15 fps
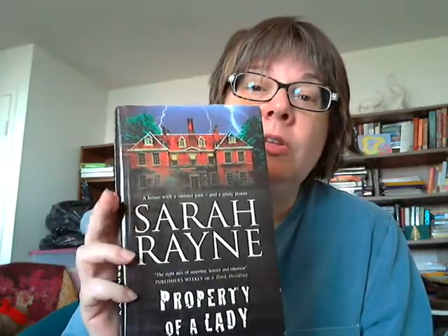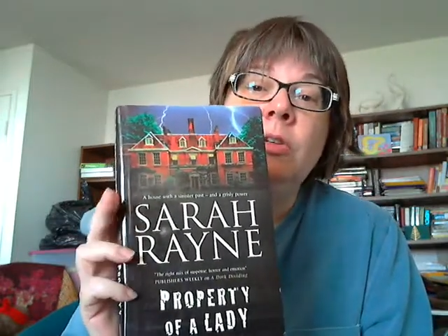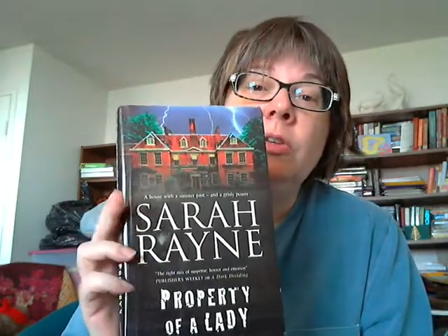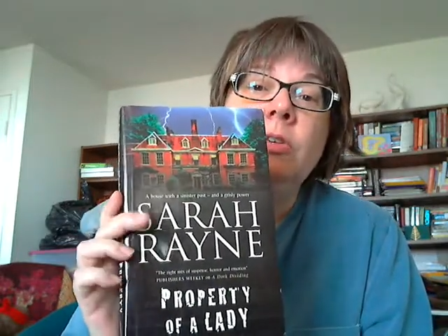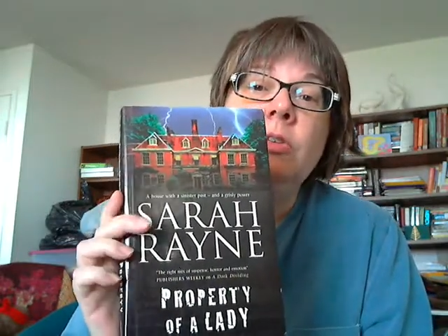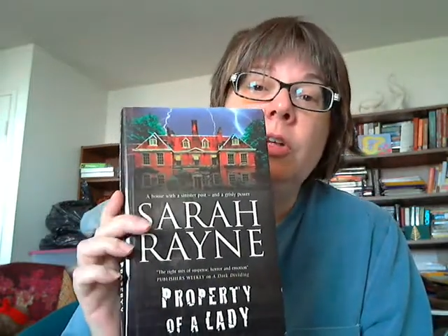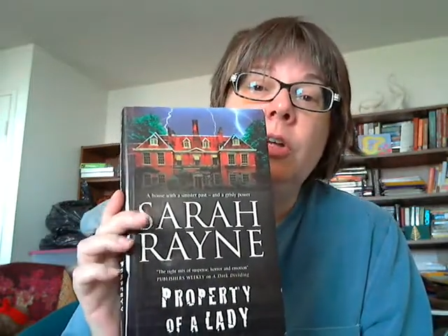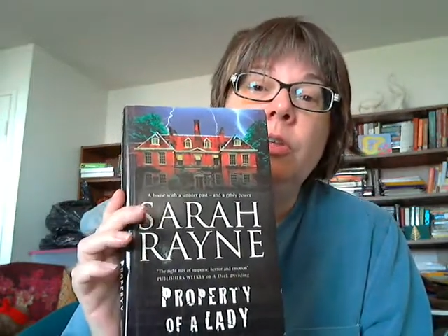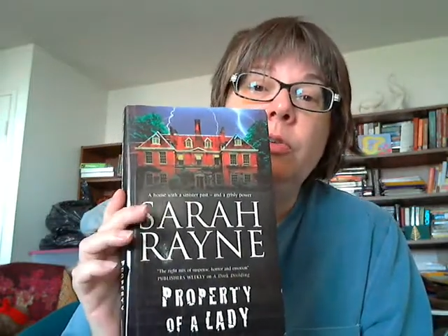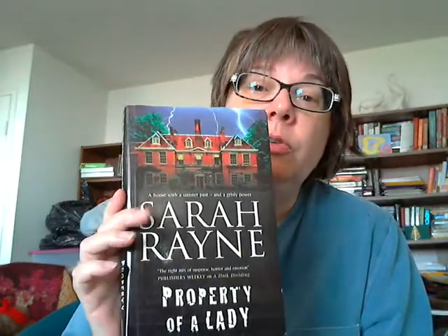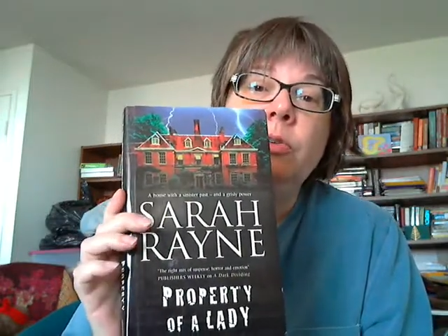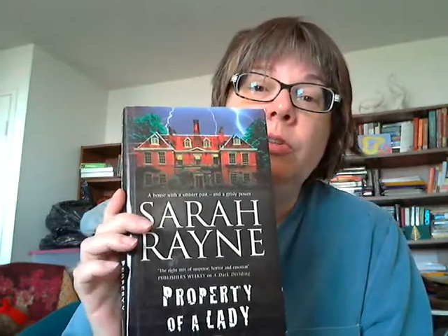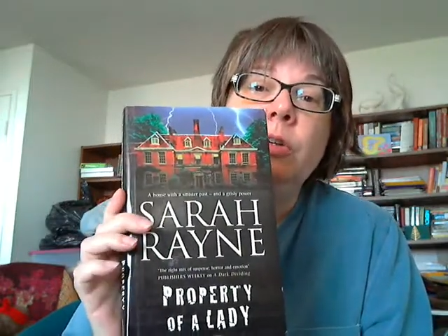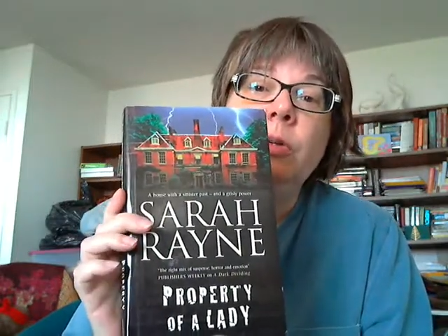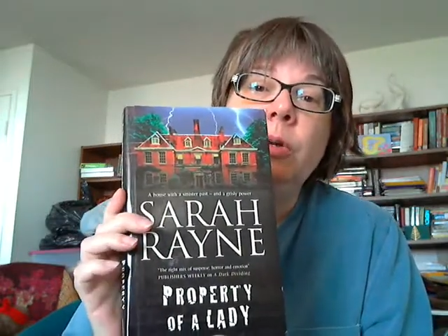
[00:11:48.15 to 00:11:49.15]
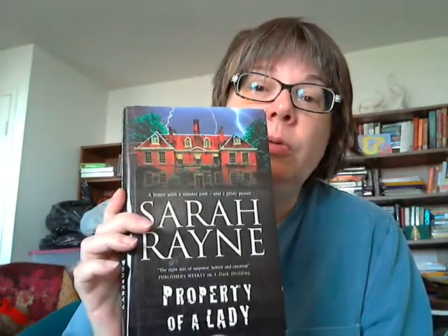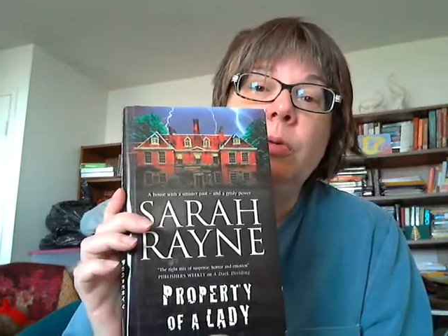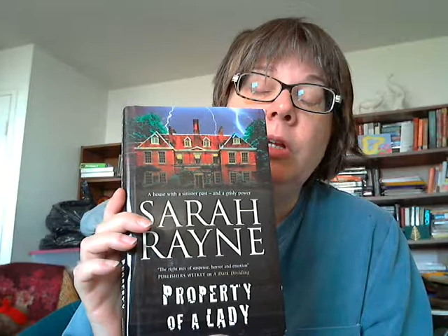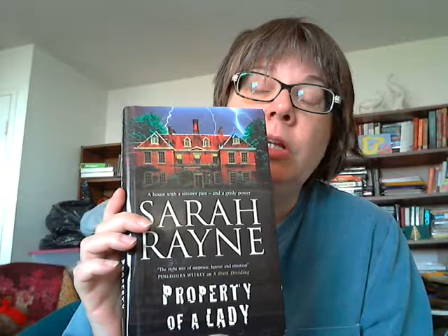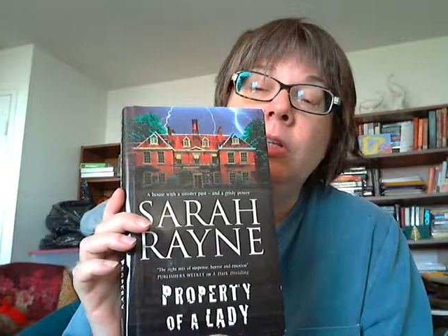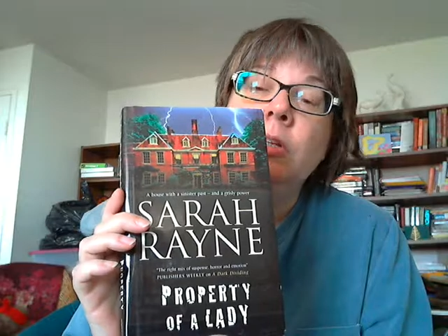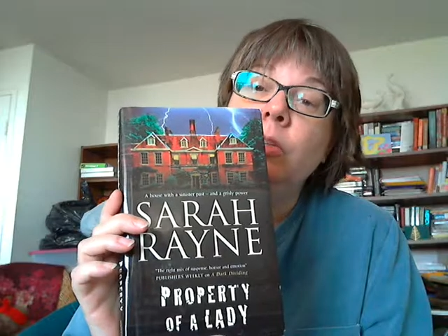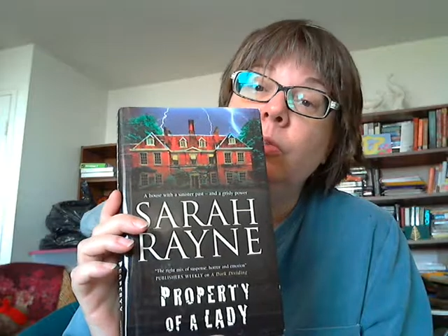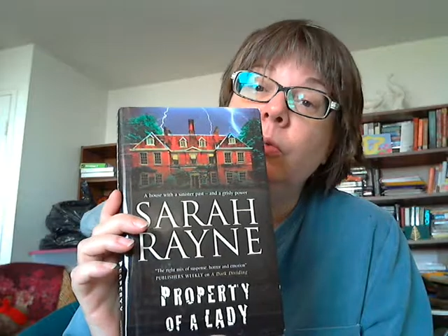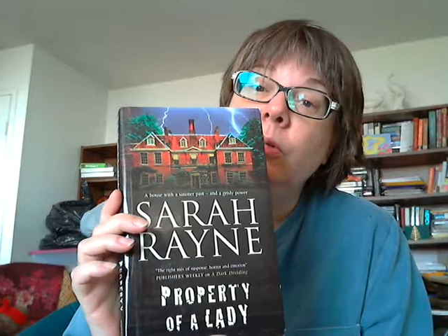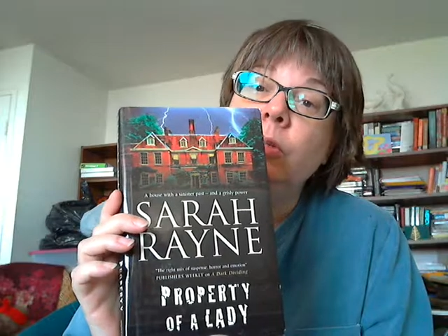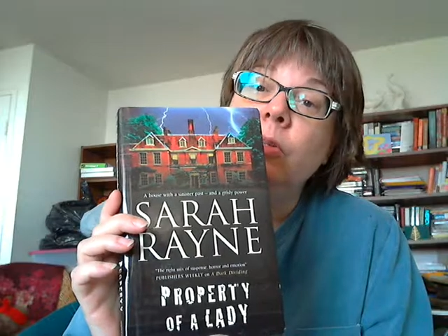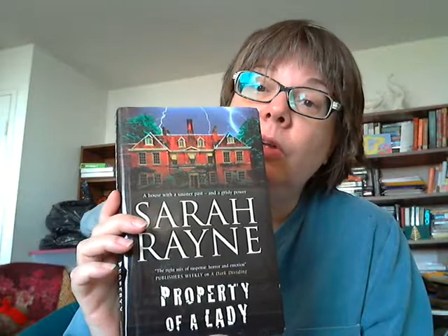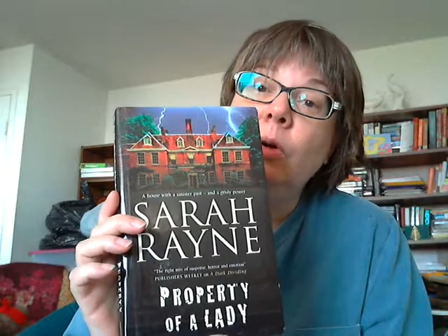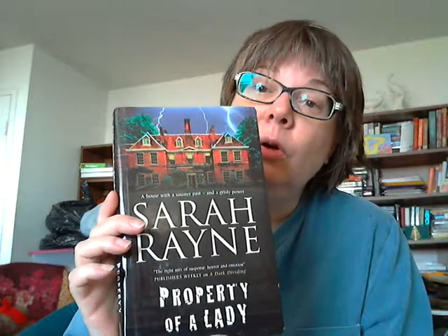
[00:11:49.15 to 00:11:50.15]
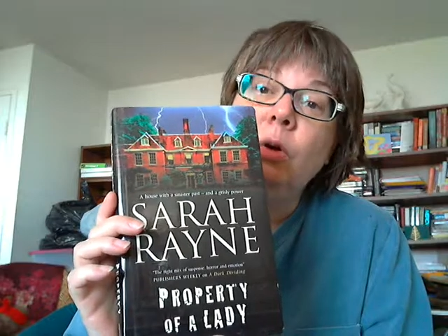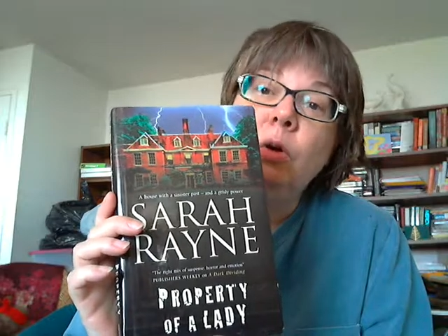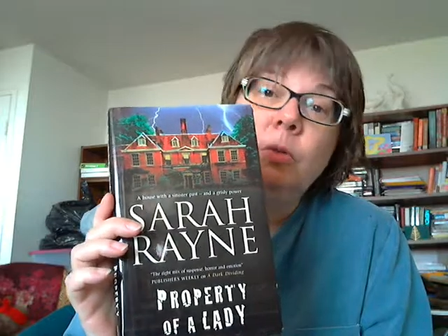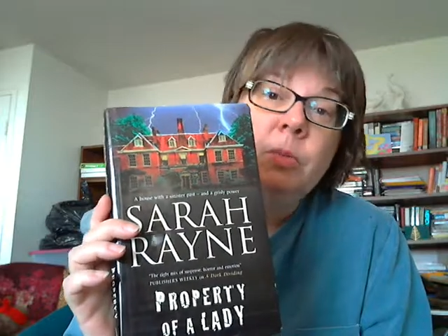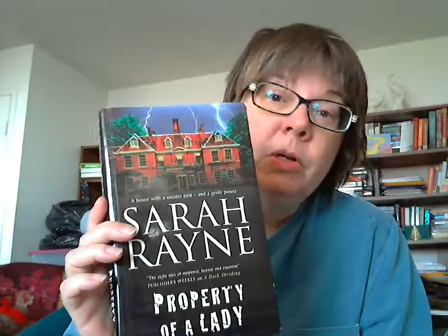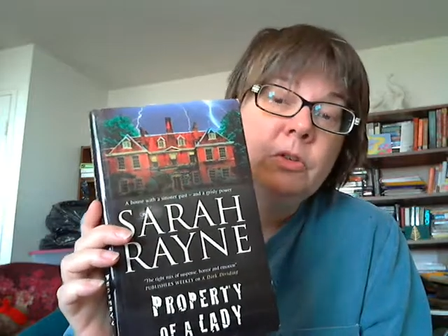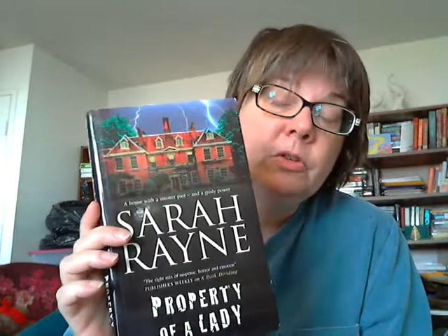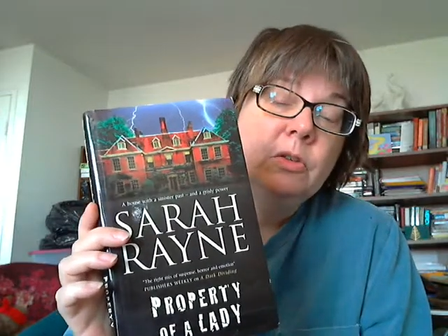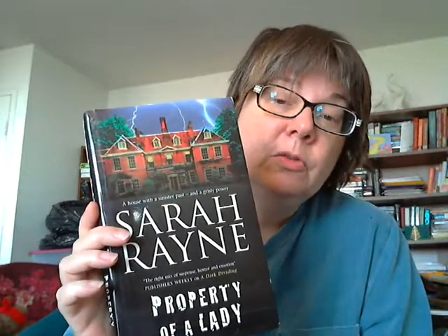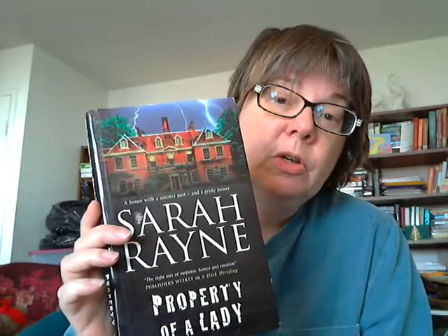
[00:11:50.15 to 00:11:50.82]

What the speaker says: Now, this author, Sarah Rain, has written a whole bunch of